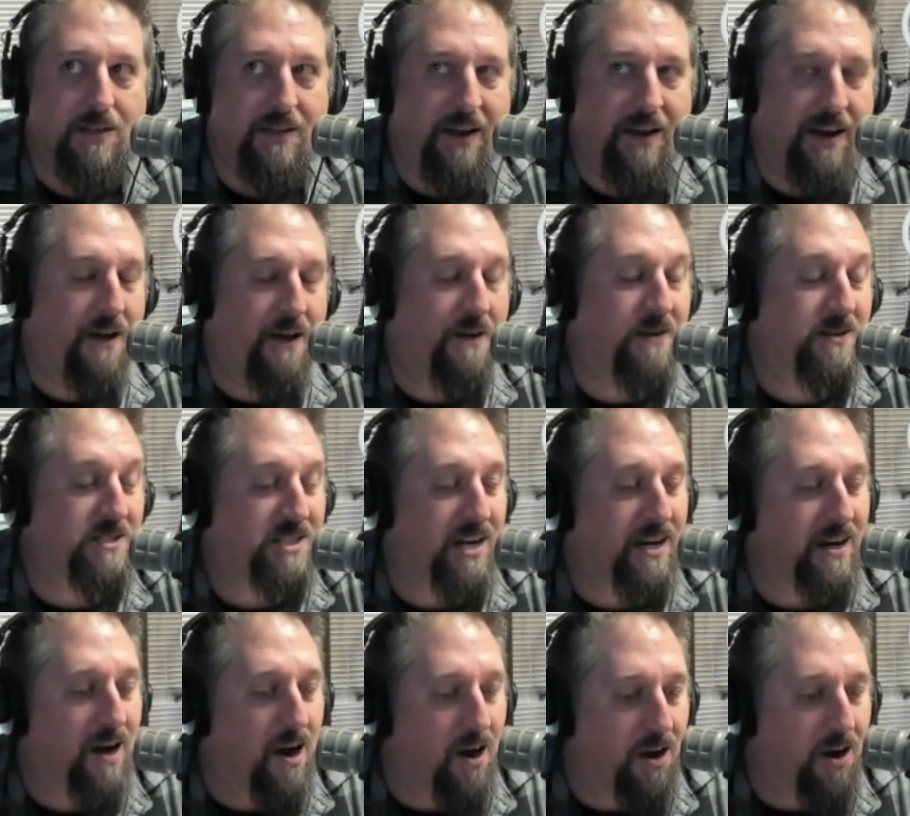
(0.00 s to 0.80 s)
They're
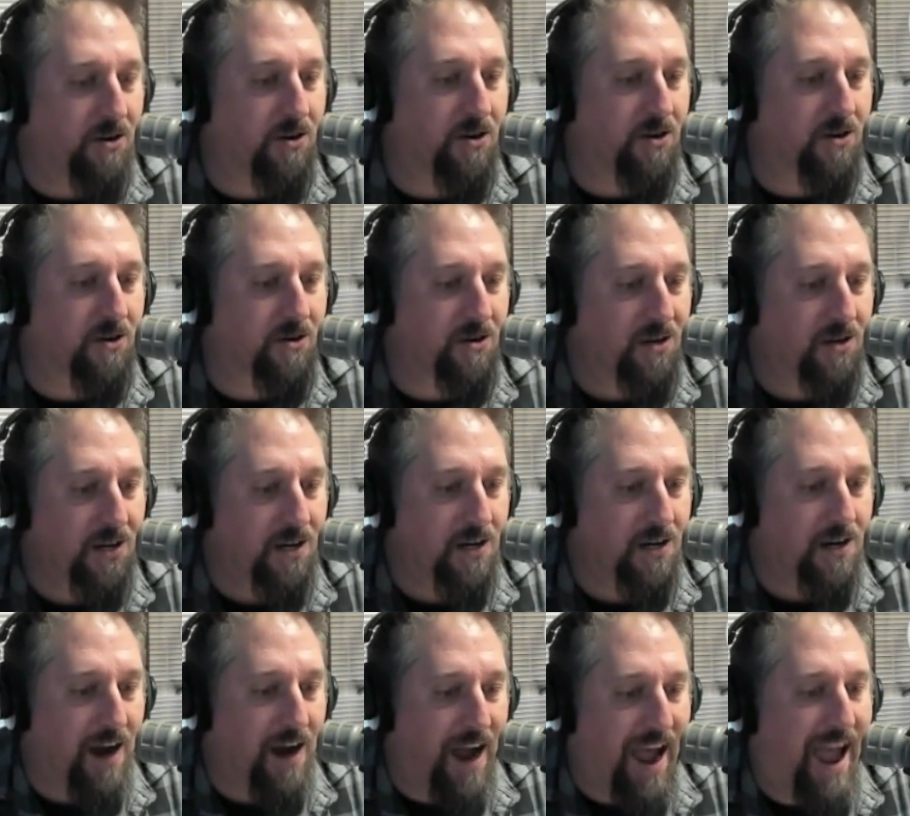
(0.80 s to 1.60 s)
averaging under
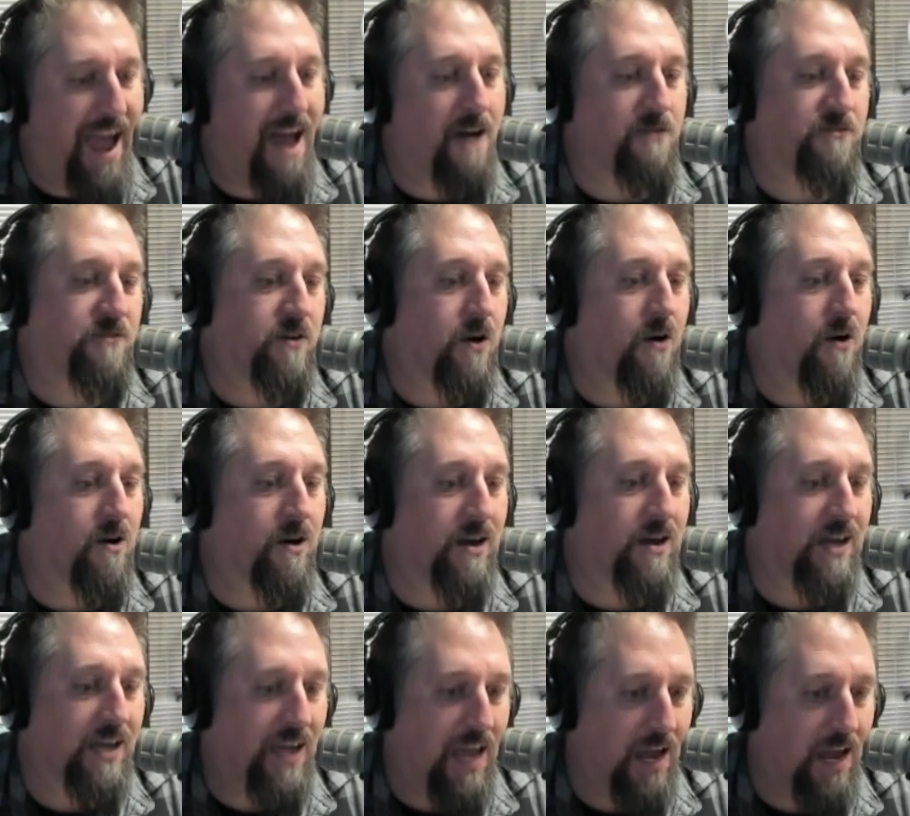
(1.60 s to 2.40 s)
a half
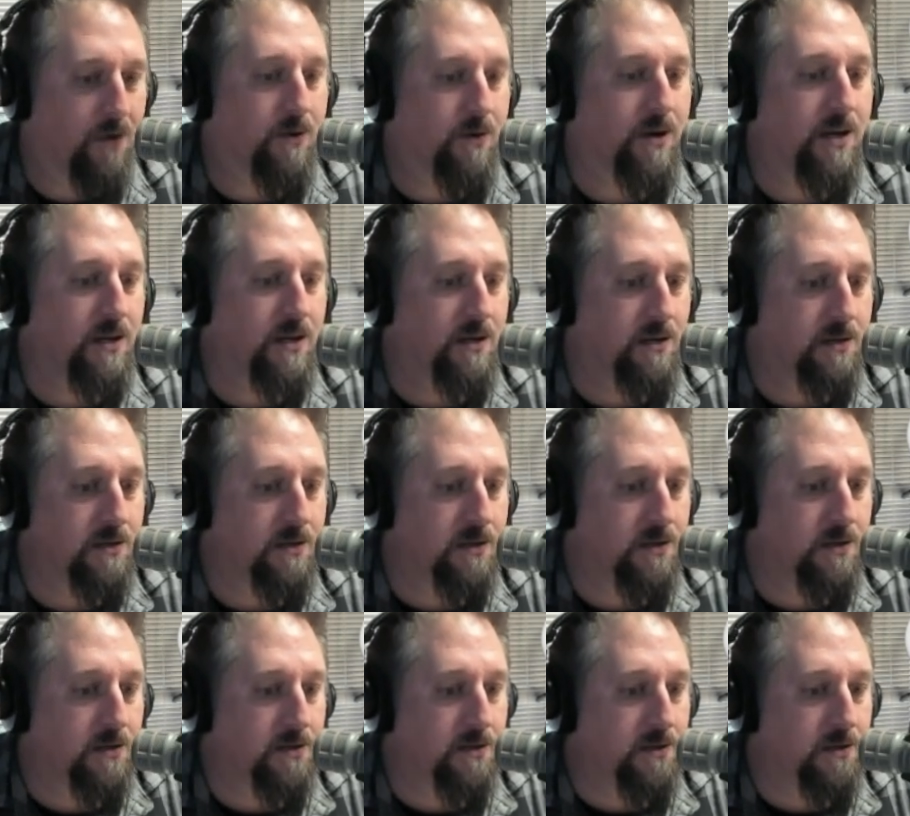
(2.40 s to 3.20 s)
yard a carry
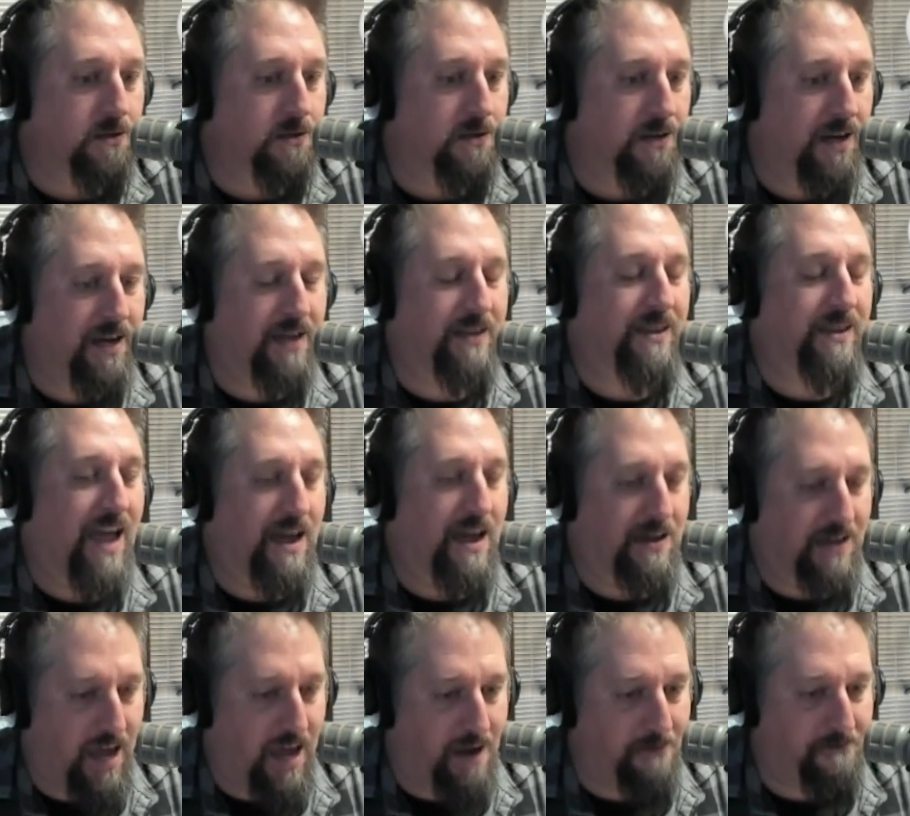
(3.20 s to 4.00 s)
in
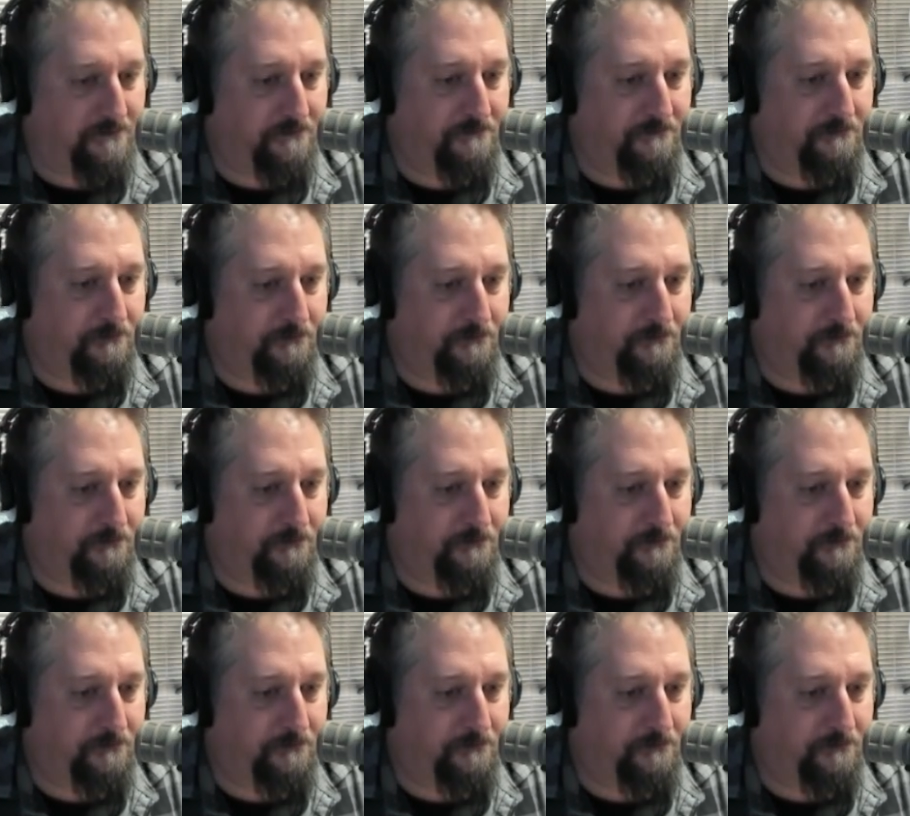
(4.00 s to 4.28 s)
that game.